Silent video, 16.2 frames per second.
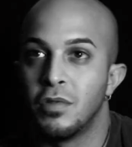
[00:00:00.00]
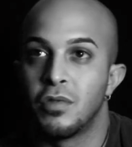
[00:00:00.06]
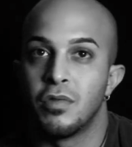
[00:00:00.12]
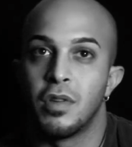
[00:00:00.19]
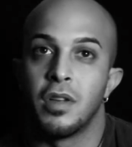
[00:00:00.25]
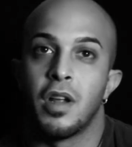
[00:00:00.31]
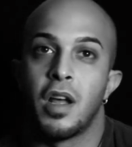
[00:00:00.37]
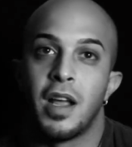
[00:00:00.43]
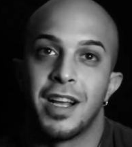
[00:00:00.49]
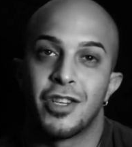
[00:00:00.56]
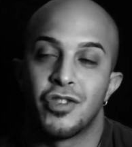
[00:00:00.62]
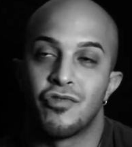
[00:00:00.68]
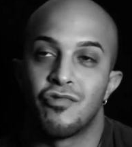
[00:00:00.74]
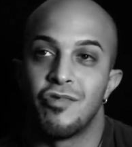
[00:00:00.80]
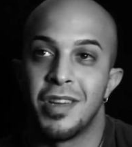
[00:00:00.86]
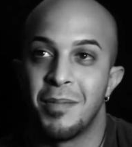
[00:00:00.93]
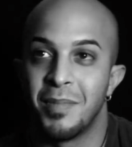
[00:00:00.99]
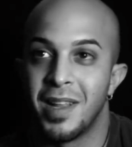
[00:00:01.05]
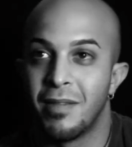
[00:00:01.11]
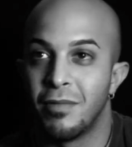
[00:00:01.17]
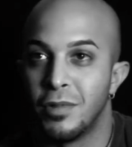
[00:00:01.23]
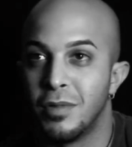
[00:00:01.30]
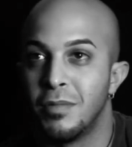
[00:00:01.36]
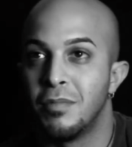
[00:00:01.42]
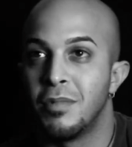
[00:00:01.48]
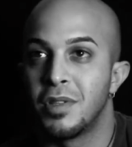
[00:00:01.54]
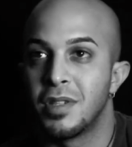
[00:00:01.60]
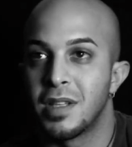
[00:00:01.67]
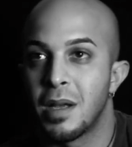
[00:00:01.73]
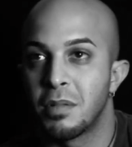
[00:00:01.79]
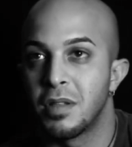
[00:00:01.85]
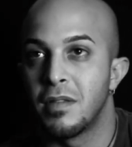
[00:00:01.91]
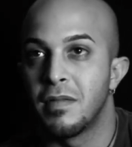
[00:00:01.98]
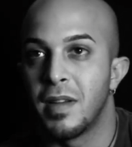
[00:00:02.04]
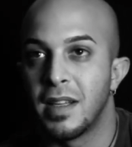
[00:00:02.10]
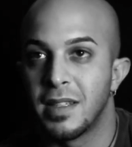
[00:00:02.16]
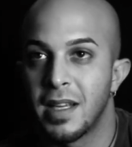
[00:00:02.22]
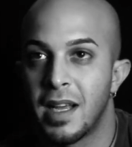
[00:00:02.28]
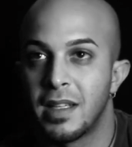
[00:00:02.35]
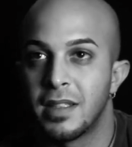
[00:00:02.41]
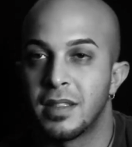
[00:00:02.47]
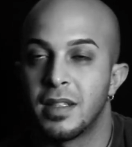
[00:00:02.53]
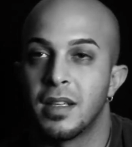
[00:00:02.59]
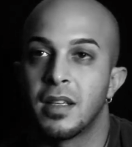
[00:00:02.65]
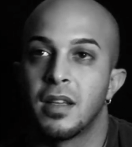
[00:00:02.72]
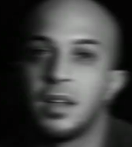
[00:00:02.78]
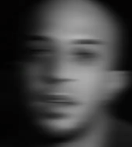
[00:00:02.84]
to an extreme level, which is absolutely fantastic.